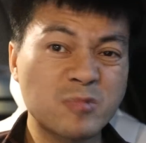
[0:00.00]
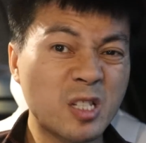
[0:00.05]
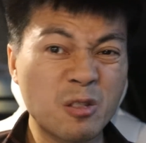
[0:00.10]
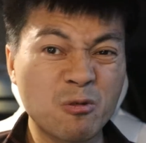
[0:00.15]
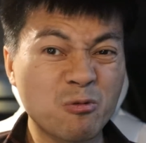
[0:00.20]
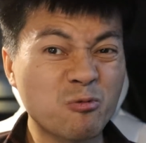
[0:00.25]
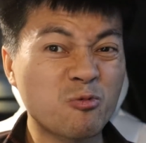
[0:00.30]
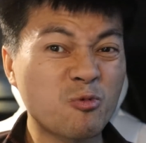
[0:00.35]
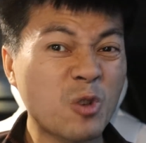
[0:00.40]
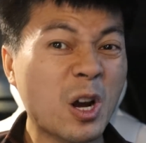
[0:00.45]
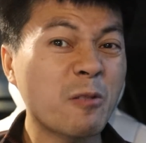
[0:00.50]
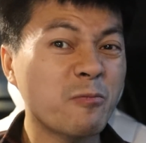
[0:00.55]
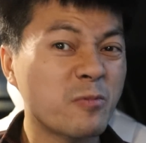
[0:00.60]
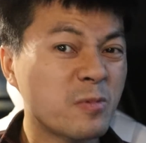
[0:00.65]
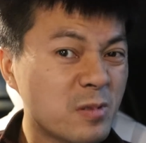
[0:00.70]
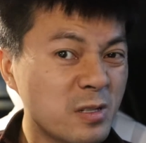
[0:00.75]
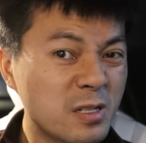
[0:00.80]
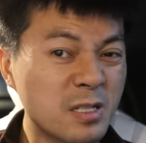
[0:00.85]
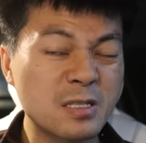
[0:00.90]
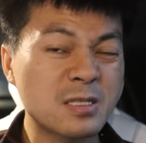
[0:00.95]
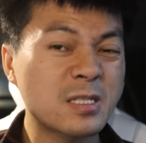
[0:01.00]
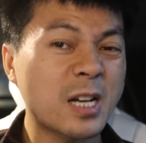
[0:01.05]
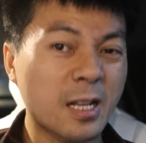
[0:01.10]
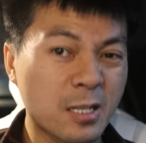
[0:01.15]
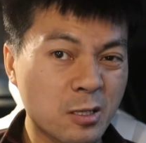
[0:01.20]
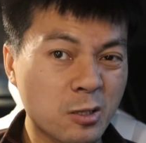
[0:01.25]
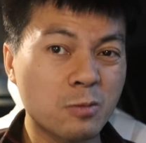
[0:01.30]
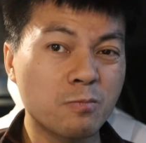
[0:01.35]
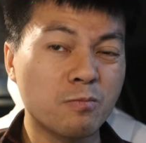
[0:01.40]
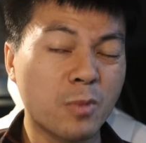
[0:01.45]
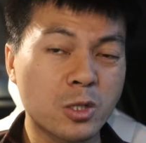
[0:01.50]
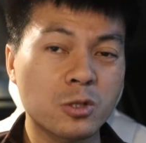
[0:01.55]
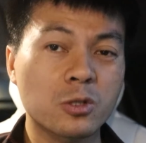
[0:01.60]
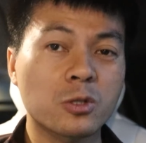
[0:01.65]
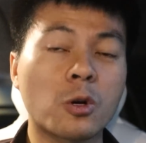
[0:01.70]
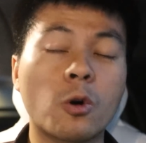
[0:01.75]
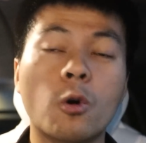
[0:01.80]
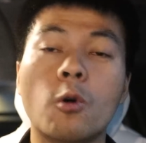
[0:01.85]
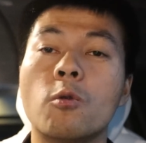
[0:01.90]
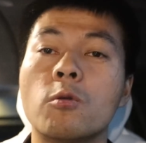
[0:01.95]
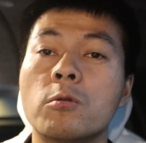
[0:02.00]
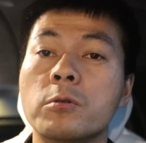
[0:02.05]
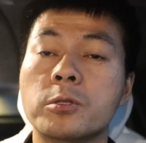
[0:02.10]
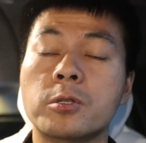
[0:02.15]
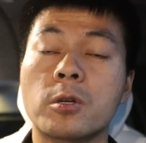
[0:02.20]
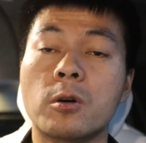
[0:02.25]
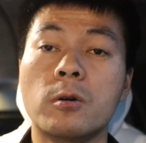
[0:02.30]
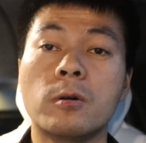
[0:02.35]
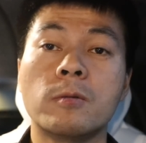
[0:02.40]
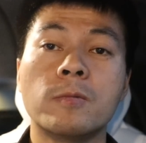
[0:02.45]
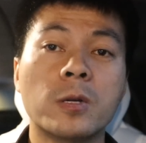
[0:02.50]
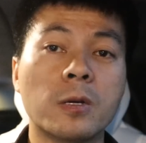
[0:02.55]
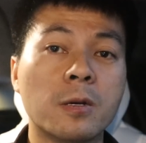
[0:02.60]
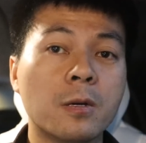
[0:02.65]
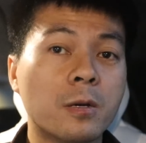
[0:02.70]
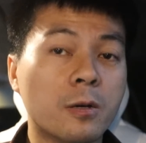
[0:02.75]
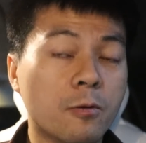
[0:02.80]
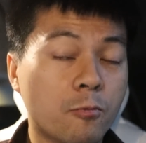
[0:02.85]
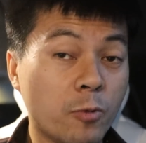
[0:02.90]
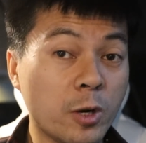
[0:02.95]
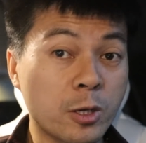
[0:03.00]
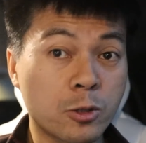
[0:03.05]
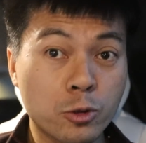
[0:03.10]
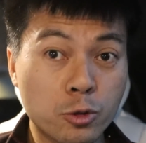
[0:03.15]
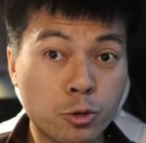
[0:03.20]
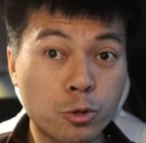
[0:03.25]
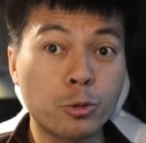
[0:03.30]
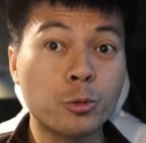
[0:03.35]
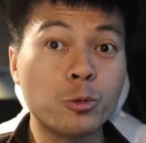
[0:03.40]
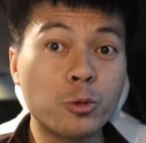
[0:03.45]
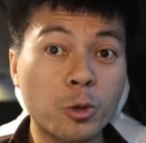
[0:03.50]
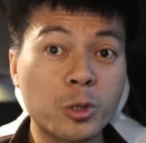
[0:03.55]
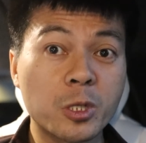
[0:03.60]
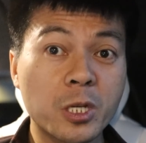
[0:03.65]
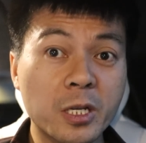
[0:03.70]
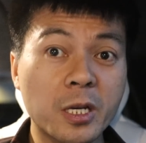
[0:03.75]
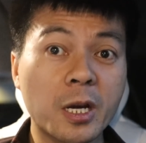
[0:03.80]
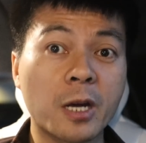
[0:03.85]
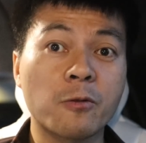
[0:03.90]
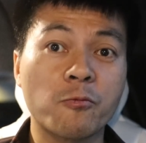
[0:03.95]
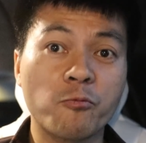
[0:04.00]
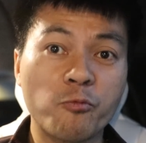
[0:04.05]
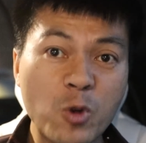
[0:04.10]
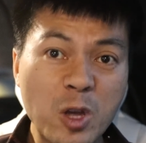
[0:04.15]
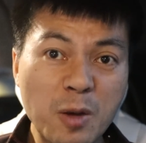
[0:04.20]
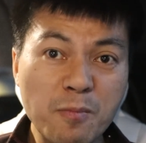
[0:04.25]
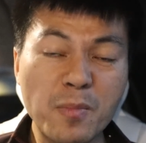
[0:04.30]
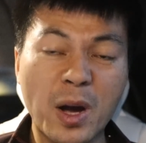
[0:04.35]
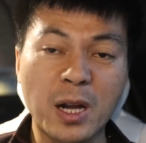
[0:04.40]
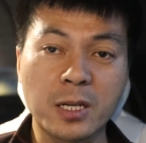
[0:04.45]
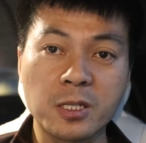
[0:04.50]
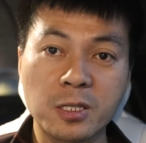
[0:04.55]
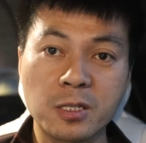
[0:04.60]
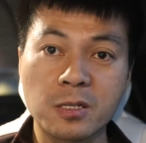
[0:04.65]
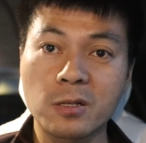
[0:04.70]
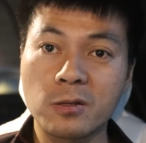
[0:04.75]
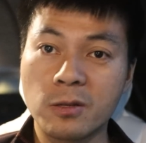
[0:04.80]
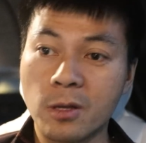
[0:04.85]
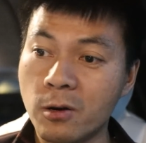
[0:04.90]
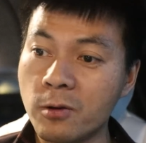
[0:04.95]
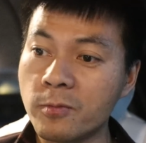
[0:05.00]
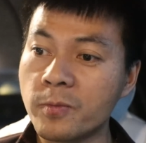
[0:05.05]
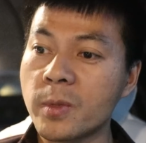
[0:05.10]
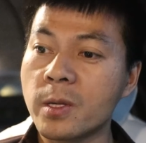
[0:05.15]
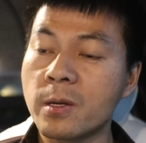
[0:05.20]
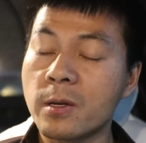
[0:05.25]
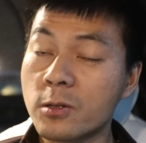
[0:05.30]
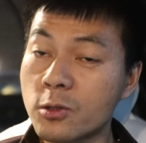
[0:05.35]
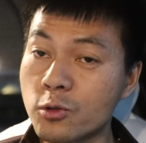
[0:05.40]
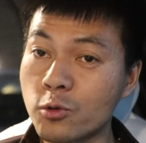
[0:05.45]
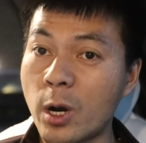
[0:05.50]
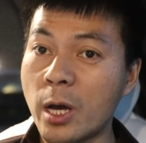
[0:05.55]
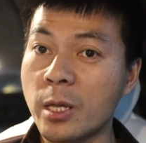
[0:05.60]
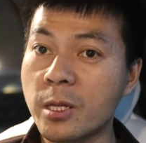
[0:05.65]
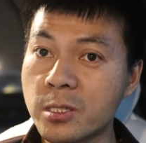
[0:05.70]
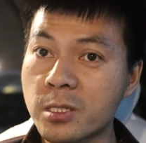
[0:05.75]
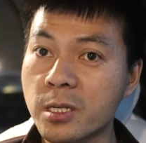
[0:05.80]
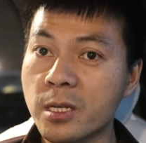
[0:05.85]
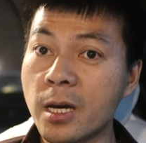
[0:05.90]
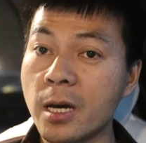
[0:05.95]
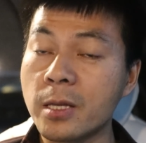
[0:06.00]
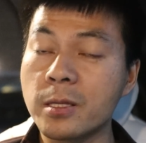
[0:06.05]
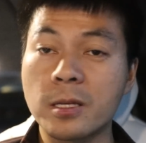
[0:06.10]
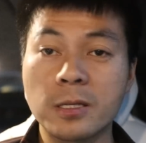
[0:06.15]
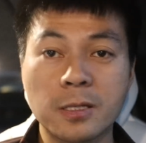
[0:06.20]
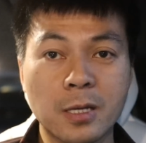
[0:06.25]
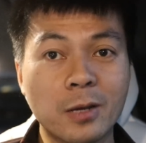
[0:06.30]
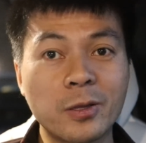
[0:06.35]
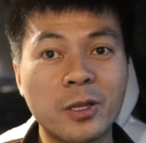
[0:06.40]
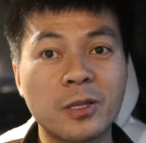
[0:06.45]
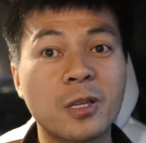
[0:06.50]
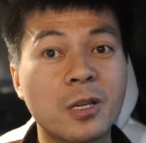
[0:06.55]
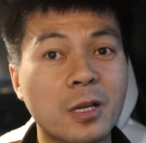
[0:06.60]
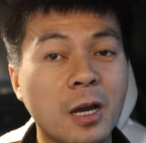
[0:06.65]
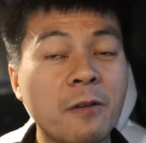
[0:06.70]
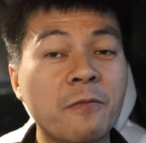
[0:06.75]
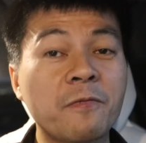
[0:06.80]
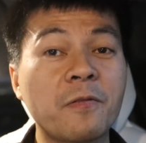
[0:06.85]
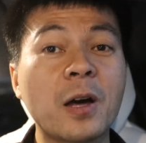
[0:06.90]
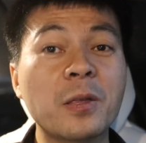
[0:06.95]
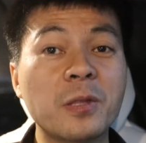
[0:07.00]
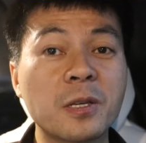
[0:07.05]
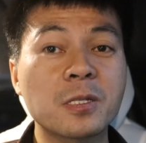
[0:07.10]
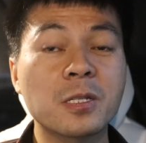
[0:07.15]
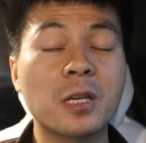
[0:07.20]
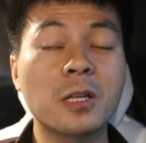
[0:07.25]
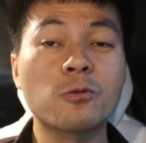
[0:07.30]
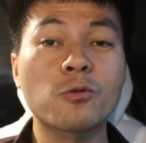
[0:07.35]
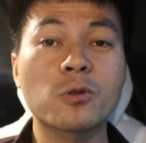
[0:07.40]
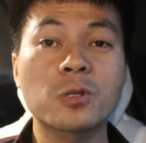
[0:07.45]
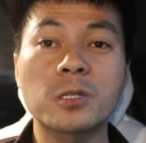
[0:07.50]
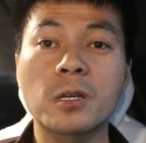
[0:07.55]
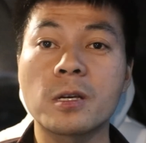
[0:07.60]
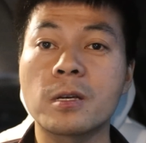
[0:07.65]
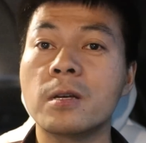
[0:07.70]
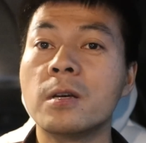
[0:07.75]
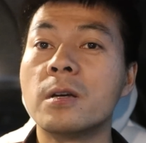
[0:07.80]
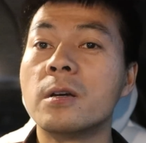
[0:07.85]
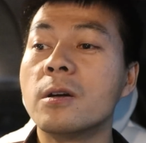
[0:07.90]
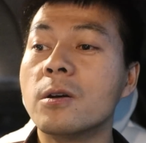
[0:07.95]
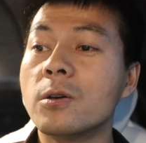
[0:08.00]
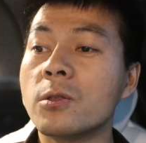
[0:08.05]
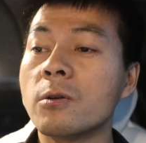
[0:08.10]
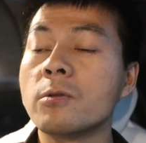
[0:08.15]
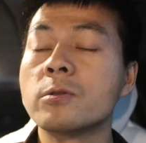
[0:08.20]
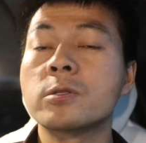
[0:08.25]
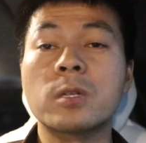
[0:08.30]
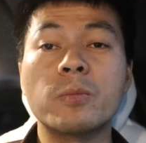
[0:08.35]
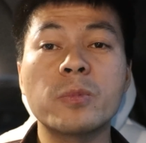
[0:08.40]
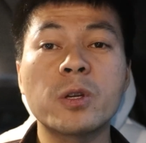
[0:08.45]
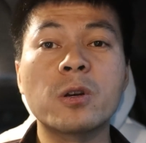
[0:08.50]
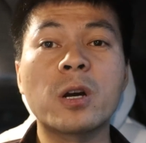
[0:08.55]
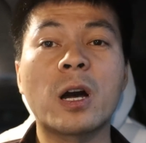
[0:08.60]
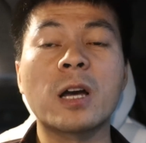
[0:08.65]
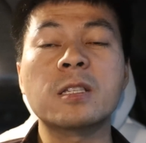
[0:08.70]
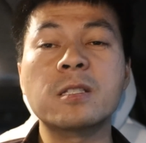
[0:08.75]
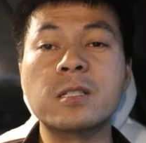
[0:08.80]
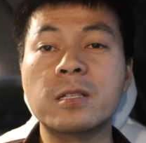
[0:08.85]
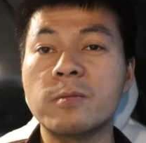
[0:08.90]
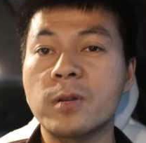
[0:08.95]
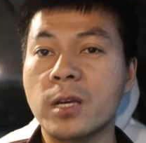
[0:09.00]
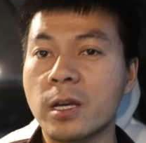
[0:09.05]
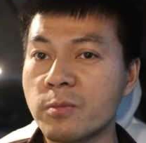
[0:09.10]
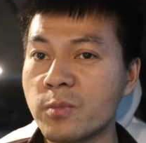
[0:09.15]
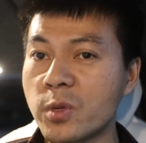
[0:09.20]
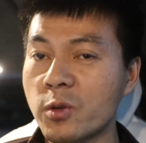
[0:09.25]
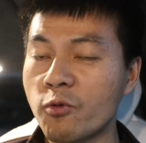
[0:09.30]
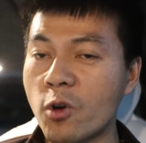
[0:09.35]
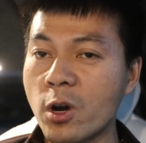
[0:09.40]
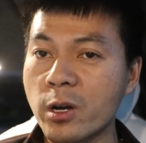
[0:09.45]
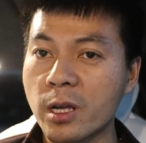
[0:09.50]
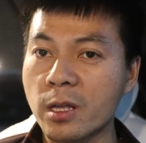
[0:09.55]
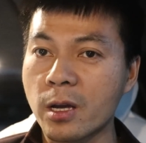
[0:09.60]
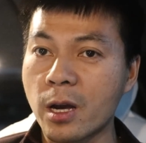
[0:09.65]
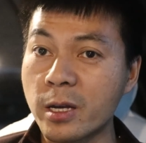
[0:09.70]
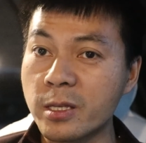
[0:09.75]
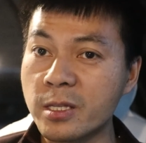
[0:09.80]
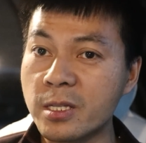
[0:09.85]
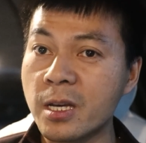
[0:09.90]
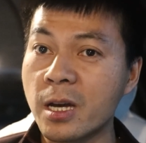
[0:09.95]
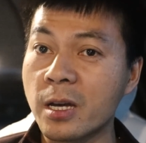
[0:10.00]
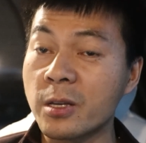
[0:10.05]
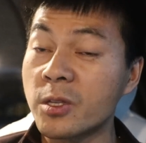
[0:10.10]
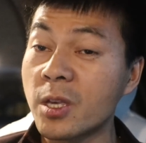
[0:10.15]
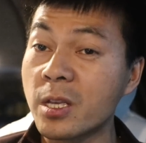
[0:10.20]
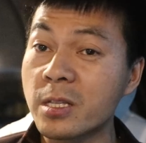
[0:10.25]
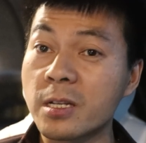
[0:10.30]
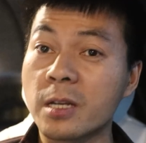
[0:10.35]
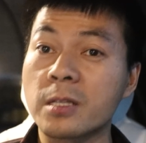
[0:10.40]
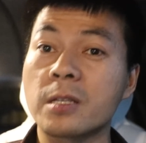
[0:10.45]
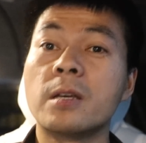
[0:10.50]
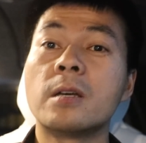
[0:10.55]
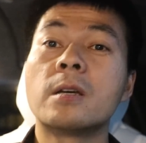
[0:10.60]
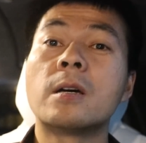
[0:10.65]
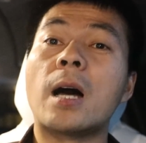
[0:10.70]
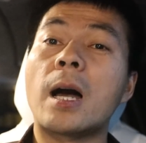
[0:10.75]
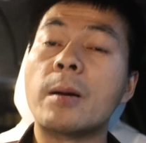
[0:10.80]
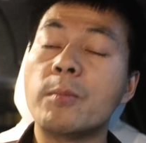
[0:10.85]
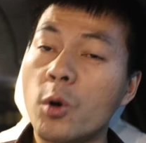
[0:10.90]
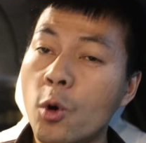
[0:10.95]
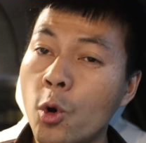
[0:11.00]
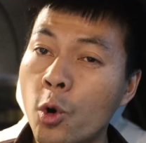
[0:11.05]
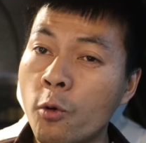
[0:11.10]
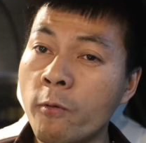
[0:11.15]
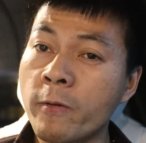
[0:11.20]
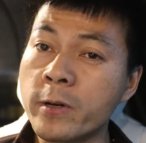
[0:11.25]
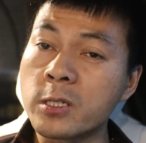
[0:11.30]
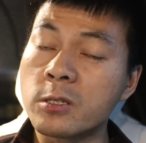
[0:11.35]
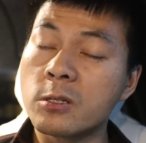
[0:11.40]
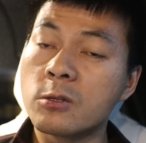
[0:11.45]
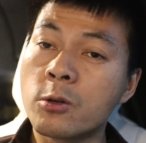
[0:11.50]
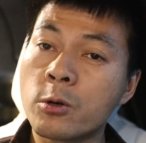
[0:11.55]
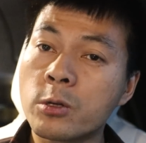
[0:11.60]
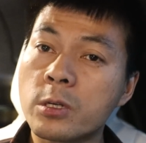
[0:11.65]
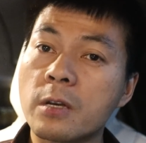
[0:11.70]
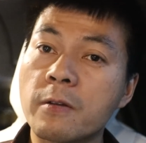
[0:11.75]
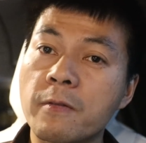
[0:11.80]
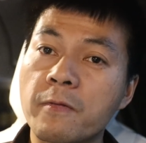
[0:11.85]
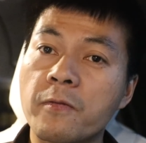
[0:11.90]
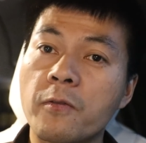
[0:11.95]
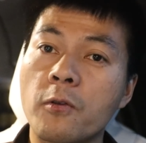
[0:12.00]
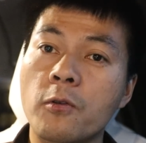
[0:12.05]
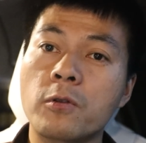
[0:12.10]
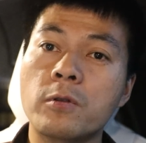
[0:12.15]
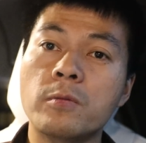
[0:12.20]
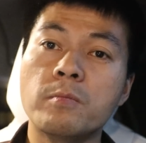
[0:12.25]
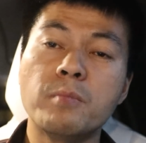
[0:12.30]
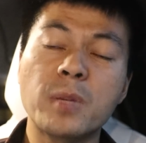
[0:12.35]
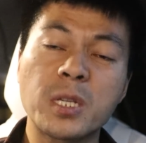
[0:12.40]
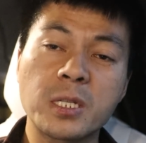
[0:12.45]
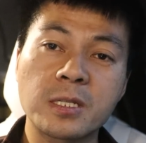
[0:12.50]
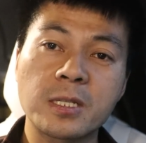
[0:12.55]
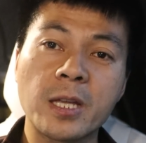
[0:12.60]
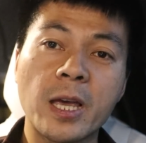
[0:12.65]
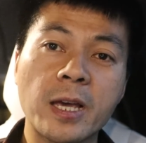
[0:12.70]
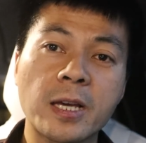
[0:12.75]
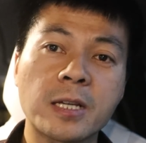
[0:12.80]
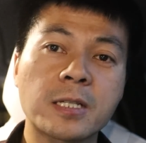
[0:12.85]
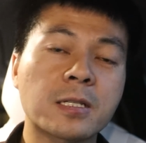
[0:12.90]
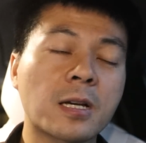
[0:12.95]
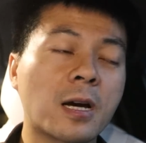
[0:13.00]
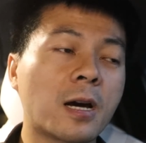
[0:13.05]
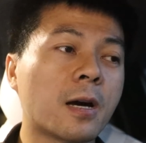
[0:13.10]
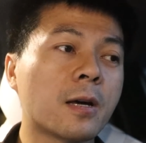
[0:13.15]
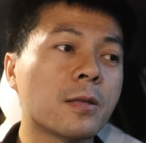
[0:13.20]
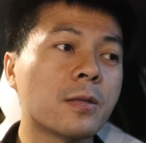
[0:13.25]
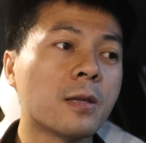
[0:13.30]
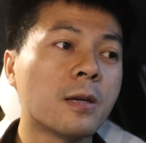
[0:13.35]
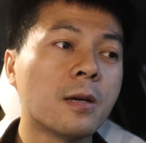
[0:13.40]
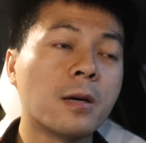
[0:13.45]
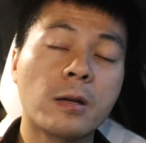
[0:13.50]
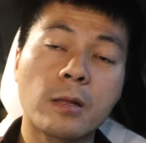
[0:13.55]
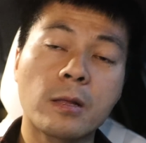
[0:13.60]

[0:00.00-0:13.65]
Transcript: they don't drive in that much cold. So we should do this again, rematch, you know. Try this again. I find this interesting. You know, some of you guys, you get the wrong idea. I think that I'm always looking for mistakes and